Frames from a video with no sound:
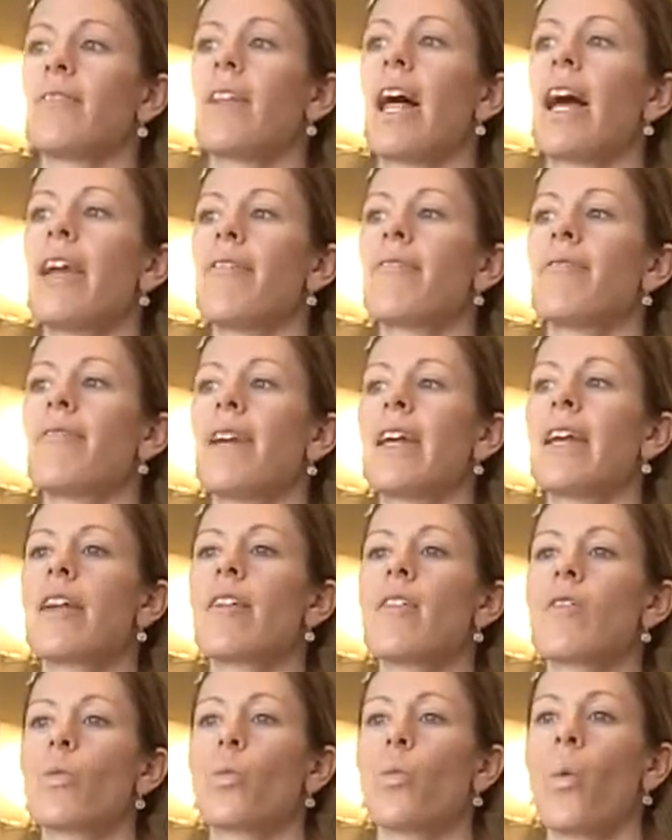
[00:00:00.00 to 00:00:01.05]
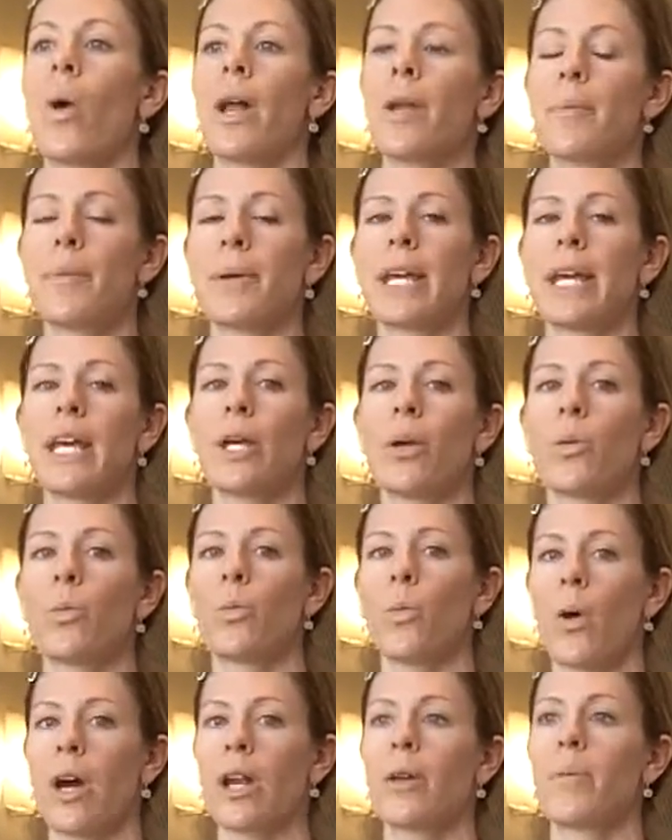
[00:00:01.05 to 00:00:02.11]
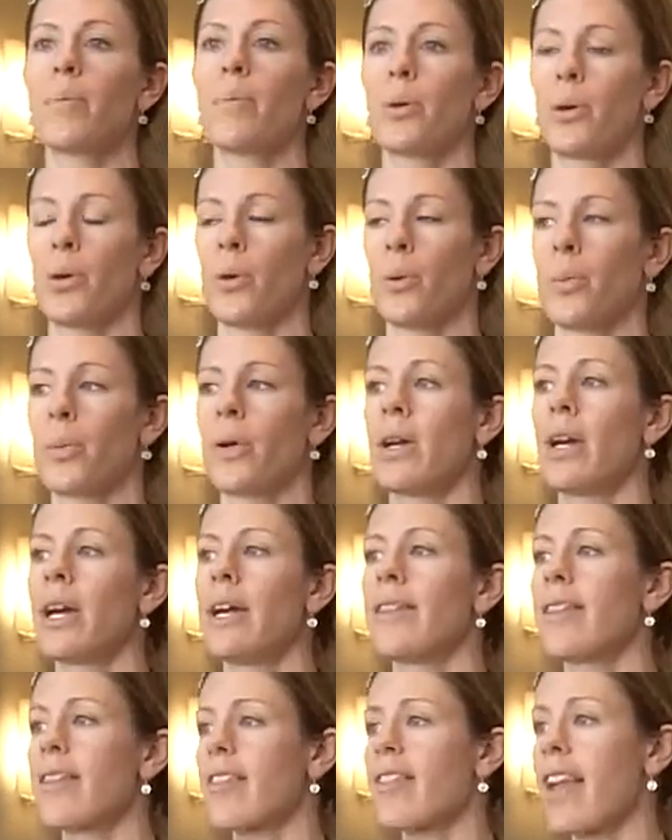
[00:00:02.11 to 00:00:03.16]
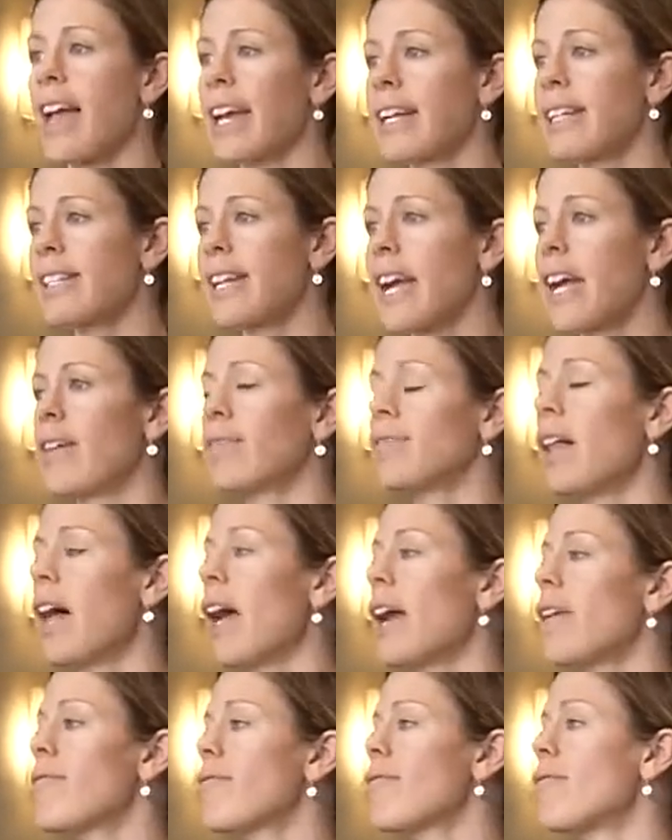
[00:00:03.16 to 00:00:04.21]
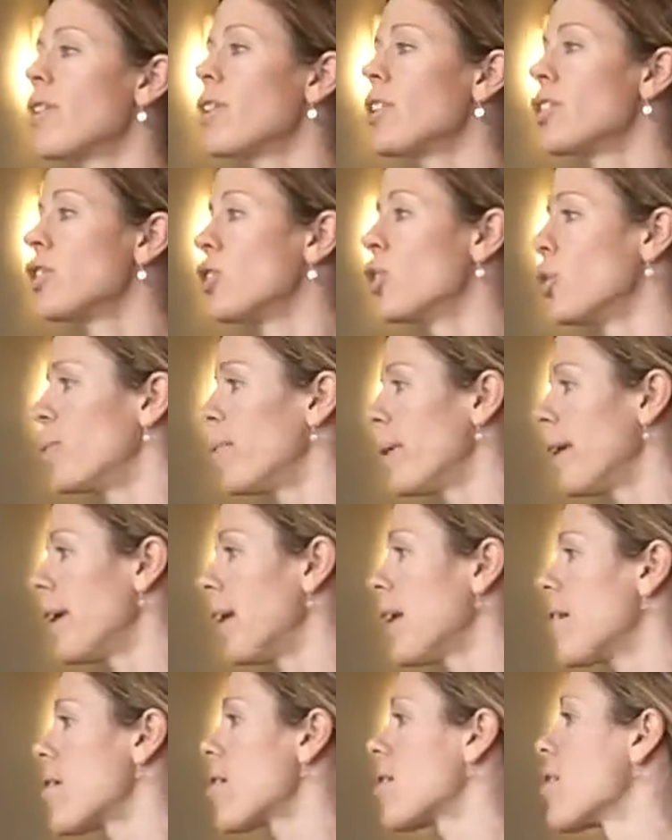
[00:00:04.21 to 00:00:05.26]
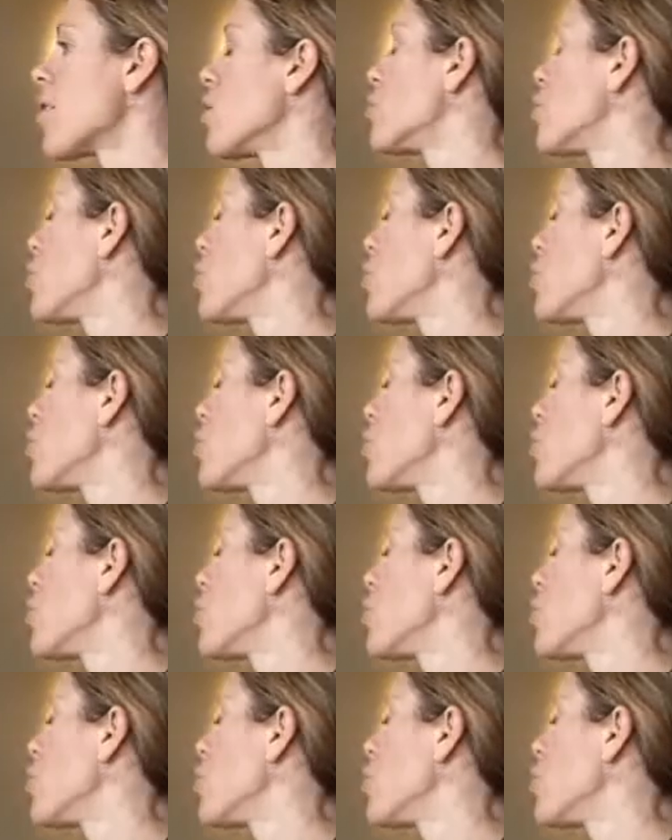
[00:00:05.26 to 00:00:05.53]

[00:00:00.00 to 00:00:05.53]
of life is 1 pee, 1 poop. The second day of life, 2 pees,